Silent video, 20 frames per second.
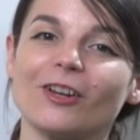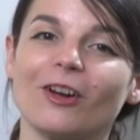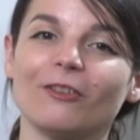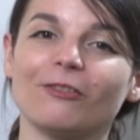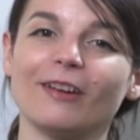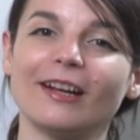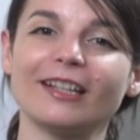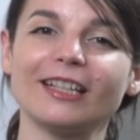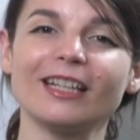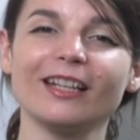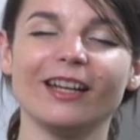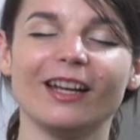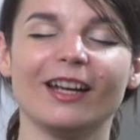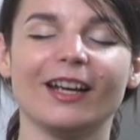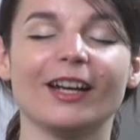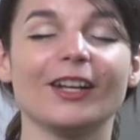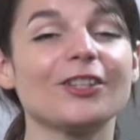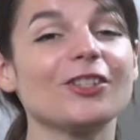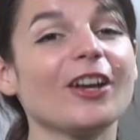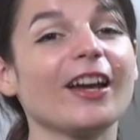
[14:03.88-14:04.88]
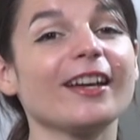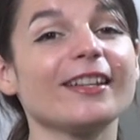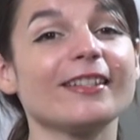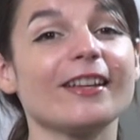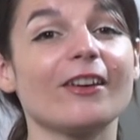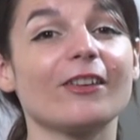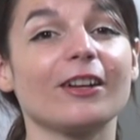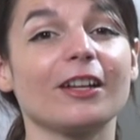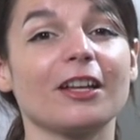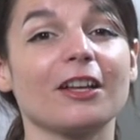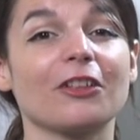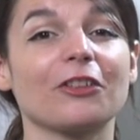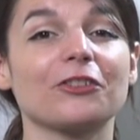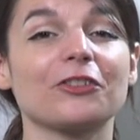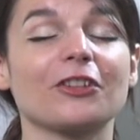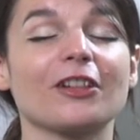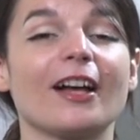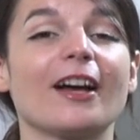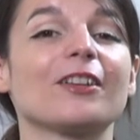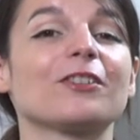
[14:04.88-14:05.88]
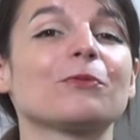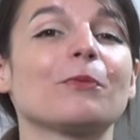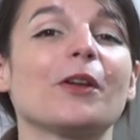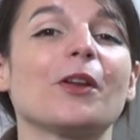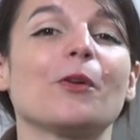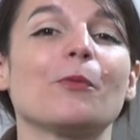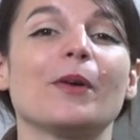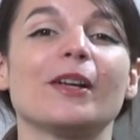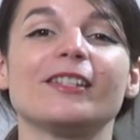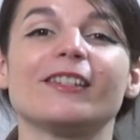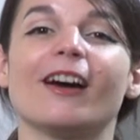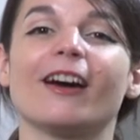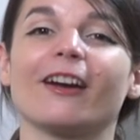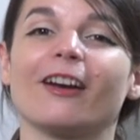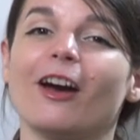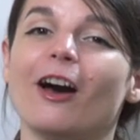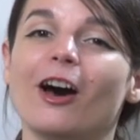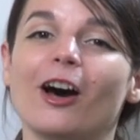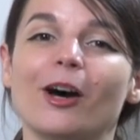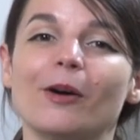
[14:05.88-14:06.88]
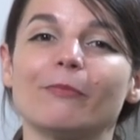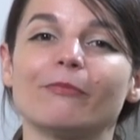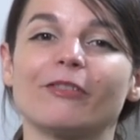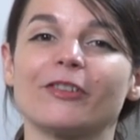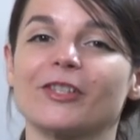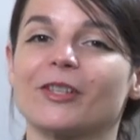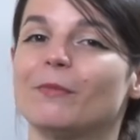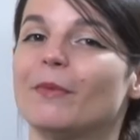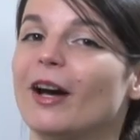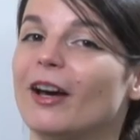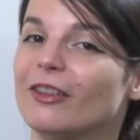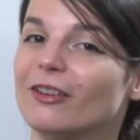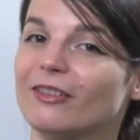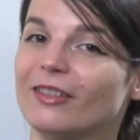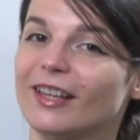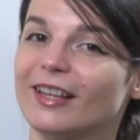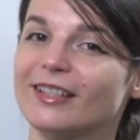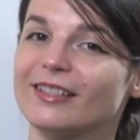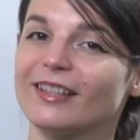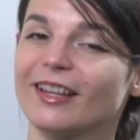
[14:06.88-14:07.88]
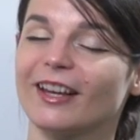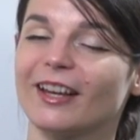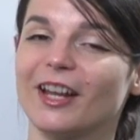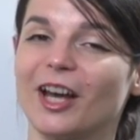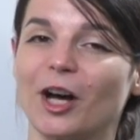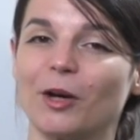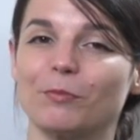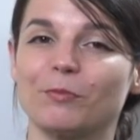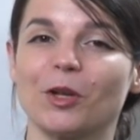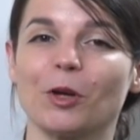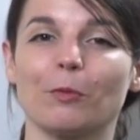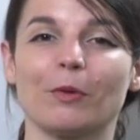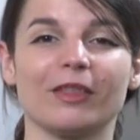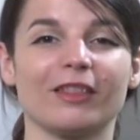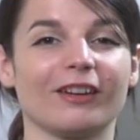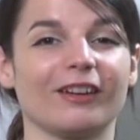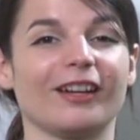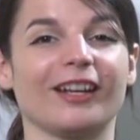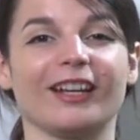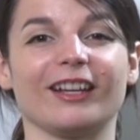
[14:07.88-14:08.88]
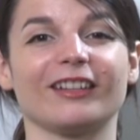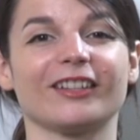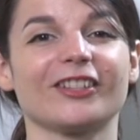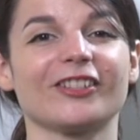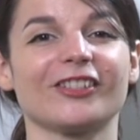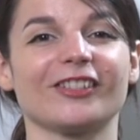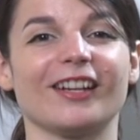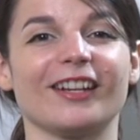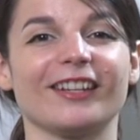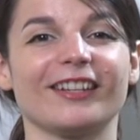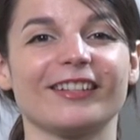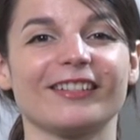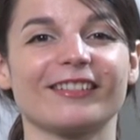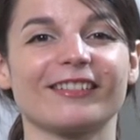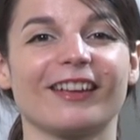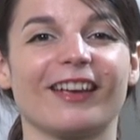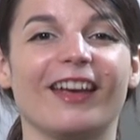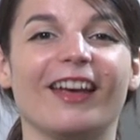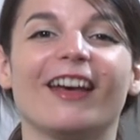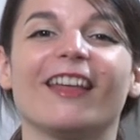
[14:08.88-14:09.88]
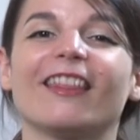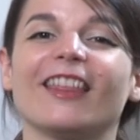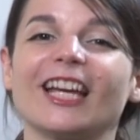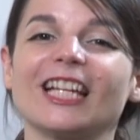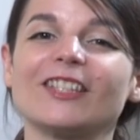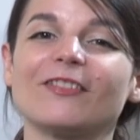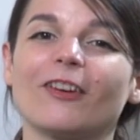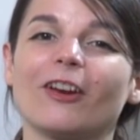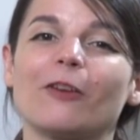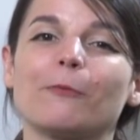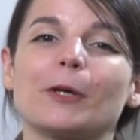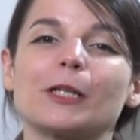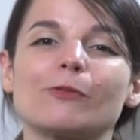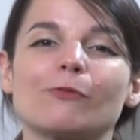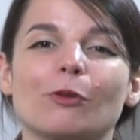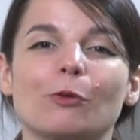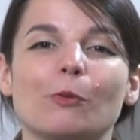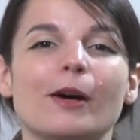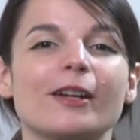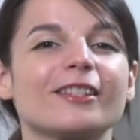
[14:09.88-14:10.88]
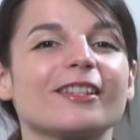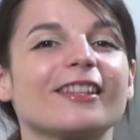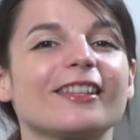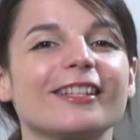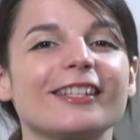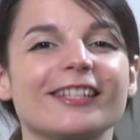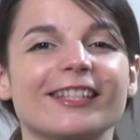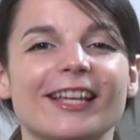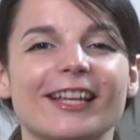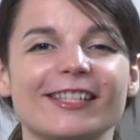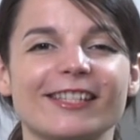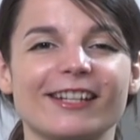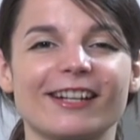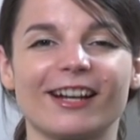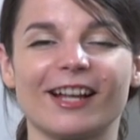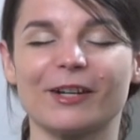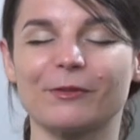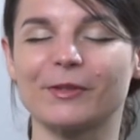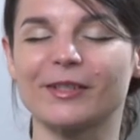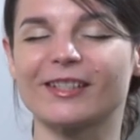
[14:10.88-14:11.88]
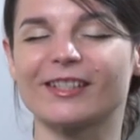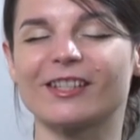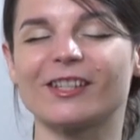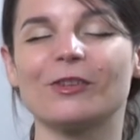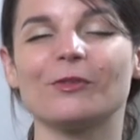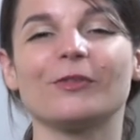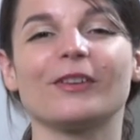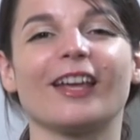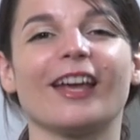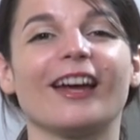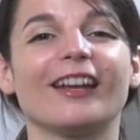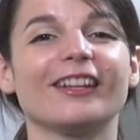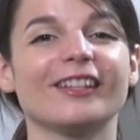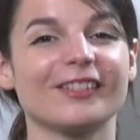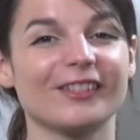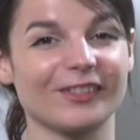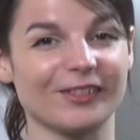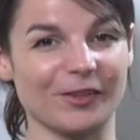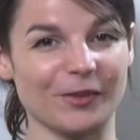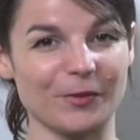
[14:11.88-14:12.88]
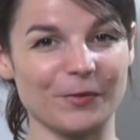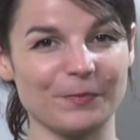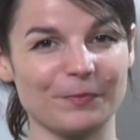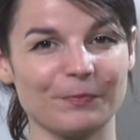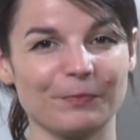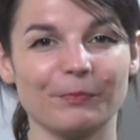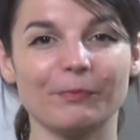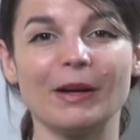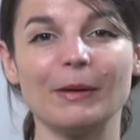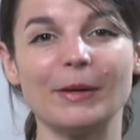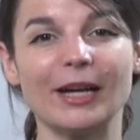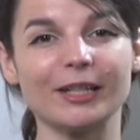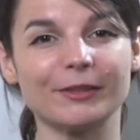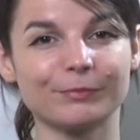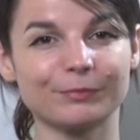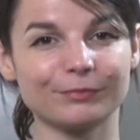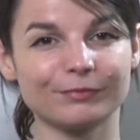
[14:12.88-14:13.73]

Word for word: already, and check us out at English Class one oh one dot com for some other things that can help you with your English studies. Thanks very much for watching this lesson, and I will see you again soon. Bye-bye!